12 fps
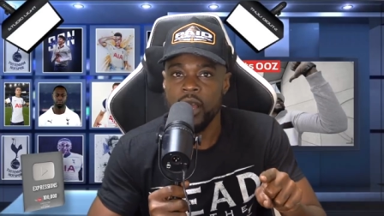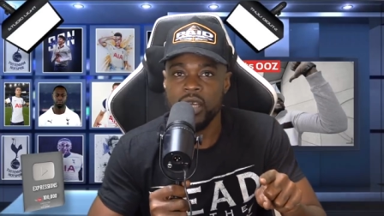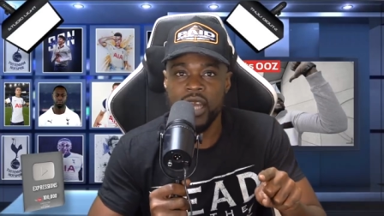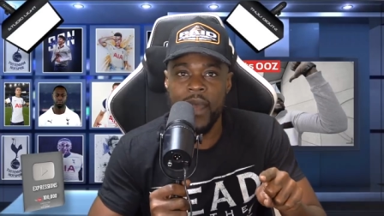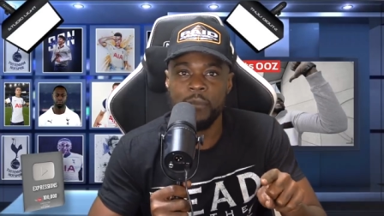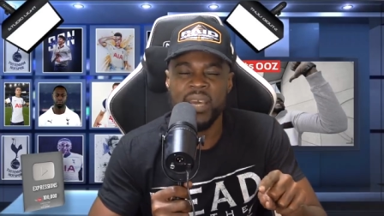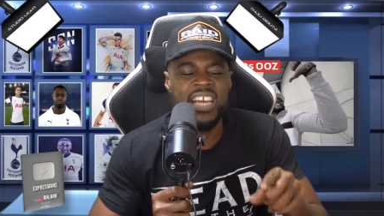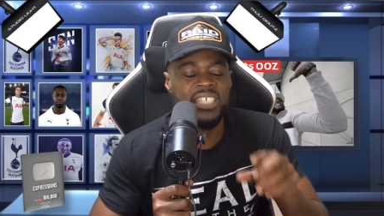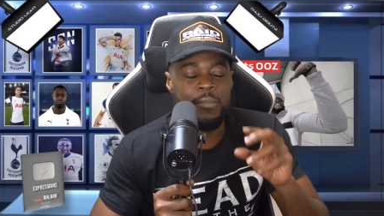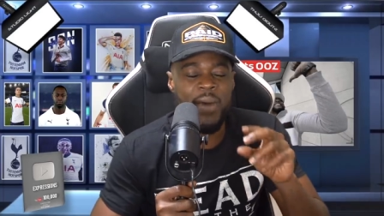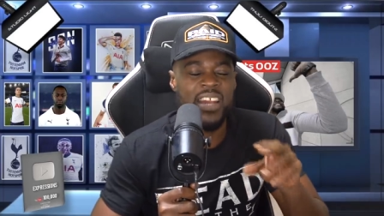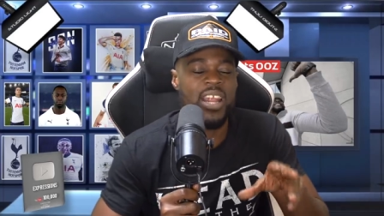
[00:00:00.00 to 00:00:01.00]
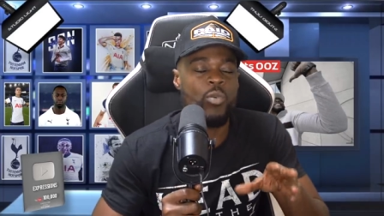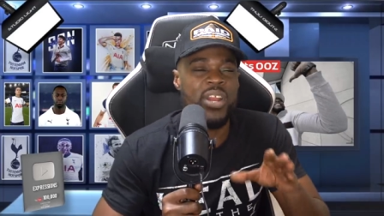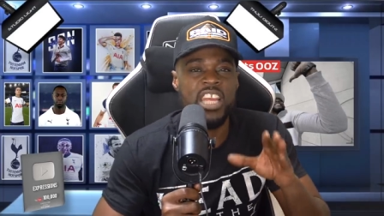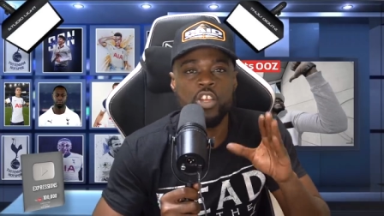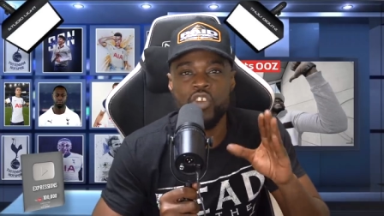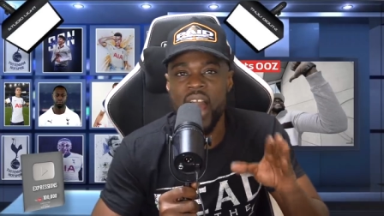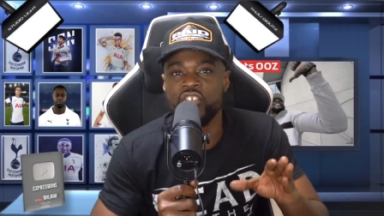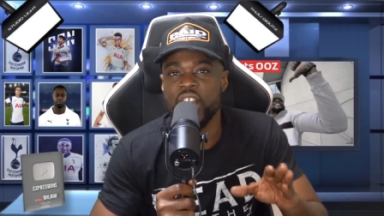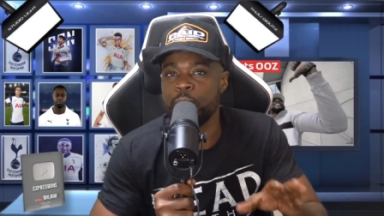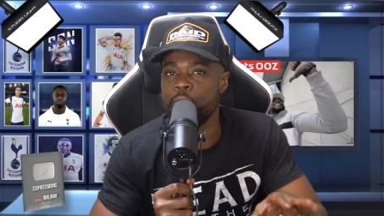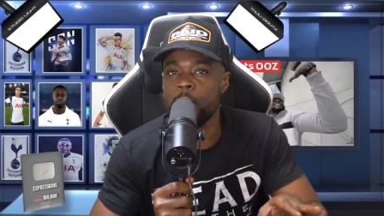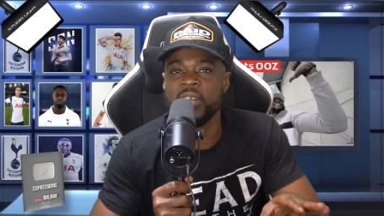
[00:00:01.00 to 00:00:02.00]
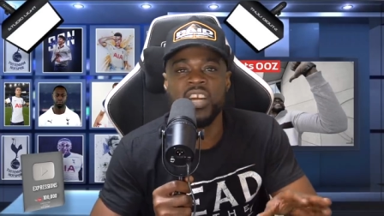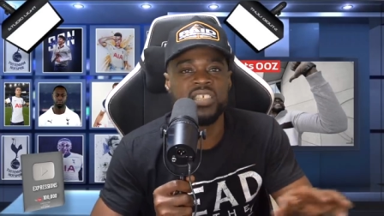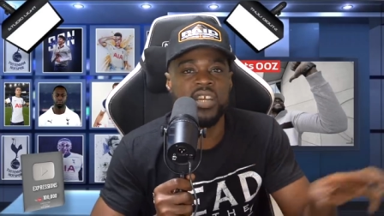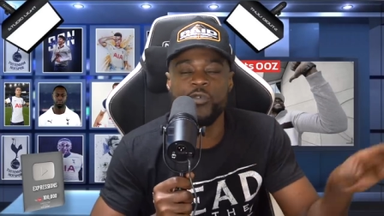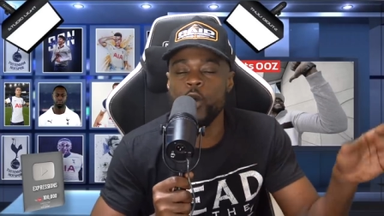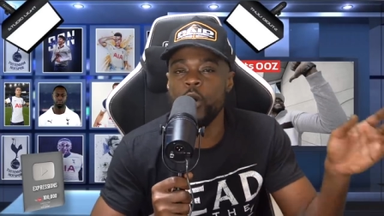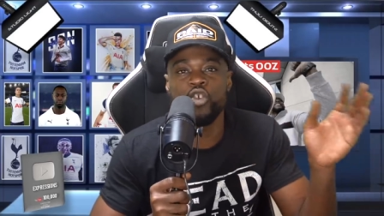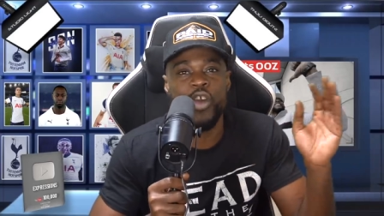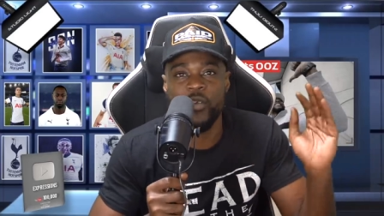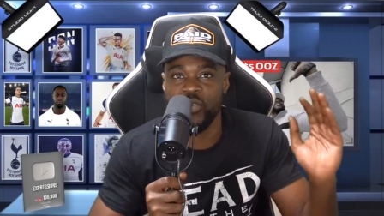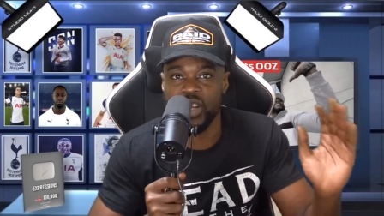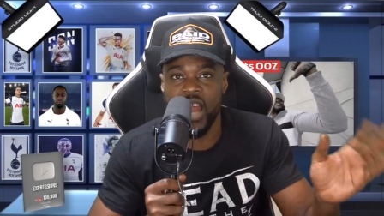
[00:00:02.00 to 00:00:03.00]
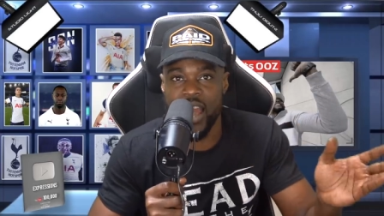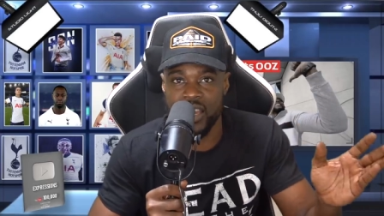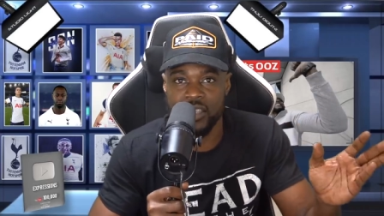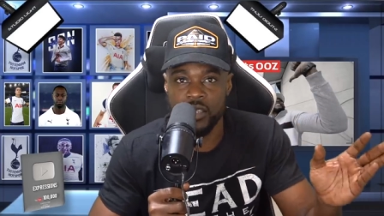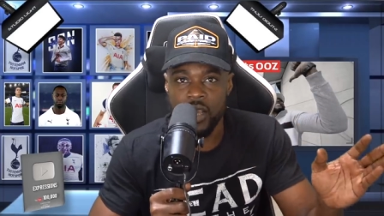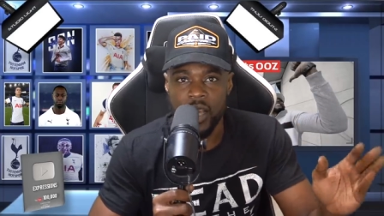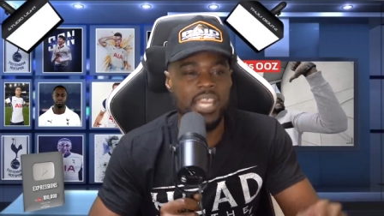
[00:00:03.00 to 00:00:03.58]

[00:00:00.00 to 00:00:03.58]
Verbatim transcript: You get me? He's a man that when he drives here, he probably doesn't even know what a traffic light is.